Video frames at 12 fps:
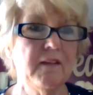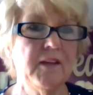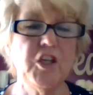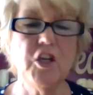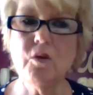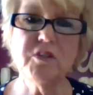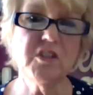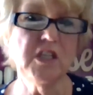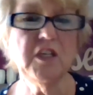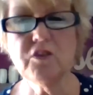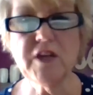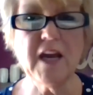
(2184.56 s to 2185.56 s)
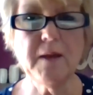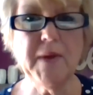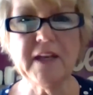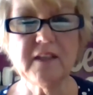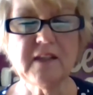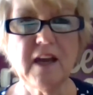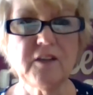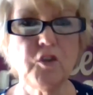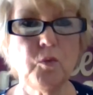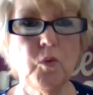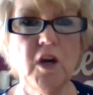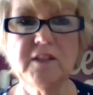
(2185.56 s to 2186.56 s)
You don't see your diabetic doctor
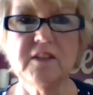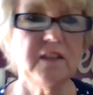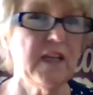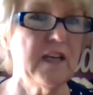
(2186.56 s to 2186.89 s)
once and